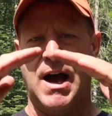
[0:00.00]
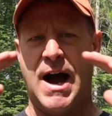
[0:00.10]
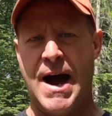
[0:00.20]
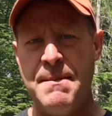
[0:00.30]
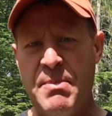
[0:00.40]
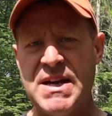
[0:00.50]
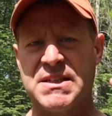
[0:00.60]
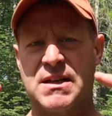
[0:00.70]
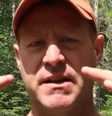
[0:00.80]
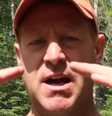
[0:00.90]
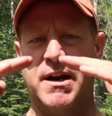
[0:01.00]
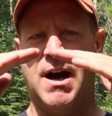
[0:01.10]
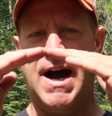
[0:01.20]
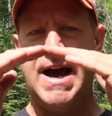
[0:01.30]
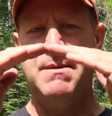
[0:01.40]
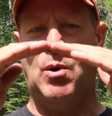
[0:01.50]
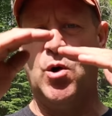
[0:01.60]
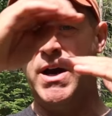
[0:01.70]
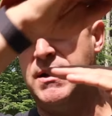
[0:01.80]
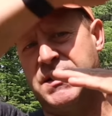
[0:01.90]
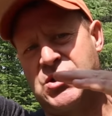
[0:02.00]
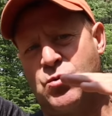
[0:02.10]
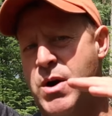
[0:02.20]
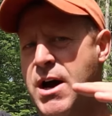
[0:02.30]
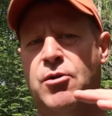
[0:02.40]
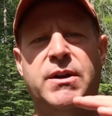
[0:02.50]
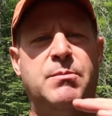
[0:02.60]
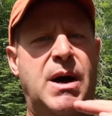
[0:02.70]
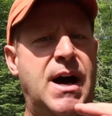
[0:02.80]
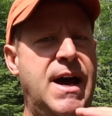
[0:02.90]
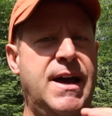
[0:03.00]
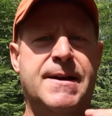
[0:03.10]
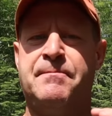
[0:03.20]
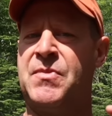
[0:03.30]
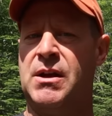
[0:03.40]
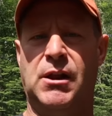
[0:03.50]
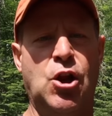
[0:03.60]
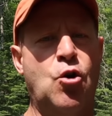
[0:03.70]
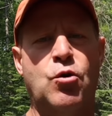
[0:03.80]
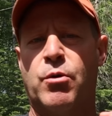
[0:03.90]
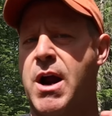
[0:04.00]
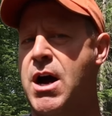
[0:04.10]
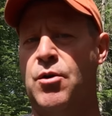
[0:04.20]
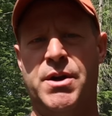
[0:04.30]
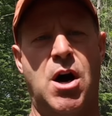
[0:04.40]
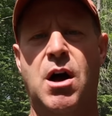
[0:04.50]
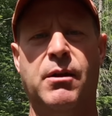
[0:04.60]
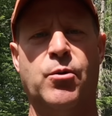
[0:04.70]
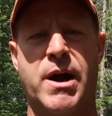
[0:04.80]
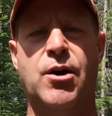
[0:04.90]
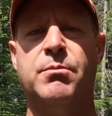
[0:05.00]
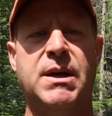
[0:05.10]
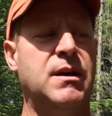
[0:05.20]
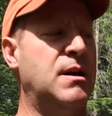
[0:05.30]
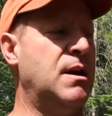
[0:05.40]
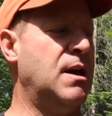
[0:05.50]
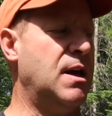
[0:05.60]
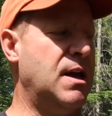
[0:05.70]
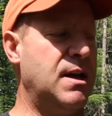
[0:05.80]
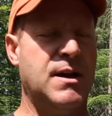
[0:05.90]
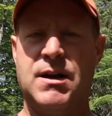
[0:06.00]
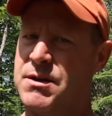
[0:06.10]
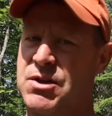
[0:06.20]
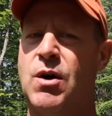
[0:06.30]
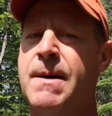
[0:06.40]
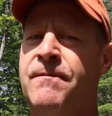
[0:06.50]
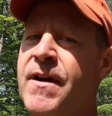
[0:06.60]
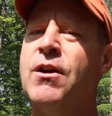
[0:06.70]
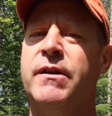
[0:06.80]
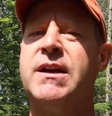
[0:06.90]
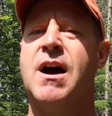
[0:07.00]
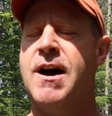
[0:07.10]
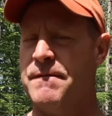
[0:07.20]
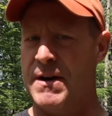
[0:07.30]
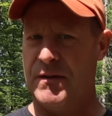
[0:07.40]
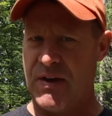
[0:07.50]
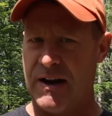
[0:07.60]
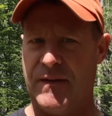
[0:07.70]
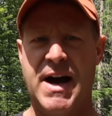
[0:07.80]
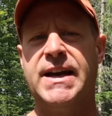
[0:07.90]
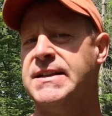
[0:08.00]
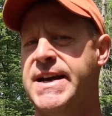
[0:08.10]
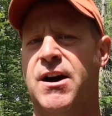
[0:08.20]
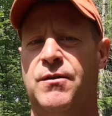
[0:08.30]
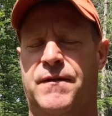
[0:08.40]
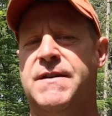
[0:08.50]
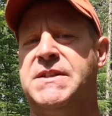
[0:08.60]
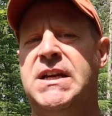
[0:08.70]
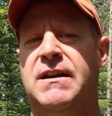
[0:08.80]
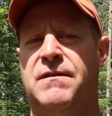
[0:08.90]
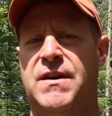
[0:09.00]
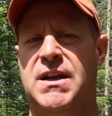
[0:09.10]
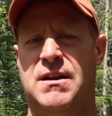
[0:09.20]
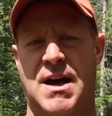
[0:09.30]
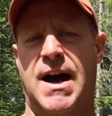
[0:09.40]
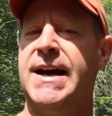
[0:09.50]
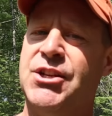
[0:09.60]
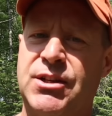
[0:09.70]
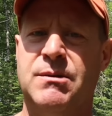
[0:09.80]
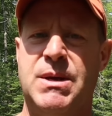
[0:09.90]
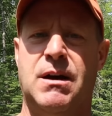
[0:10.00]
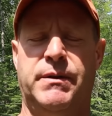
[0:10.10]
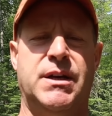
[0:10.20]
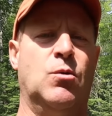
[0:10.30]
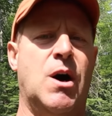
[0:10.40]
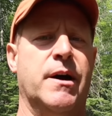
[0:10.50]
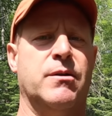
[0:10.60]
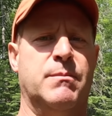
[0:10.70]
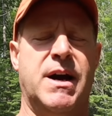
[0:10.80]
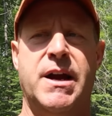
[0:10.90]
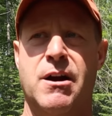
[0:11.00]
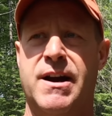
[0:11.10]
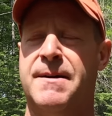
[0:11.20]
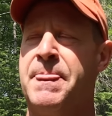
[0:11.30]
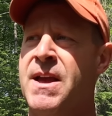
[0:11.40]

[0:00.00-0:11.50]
I'm basically on a high point surrounded by low ground all around me. So I'm fairly confident that if I get down 15 feet, I should be able to hit water in my area.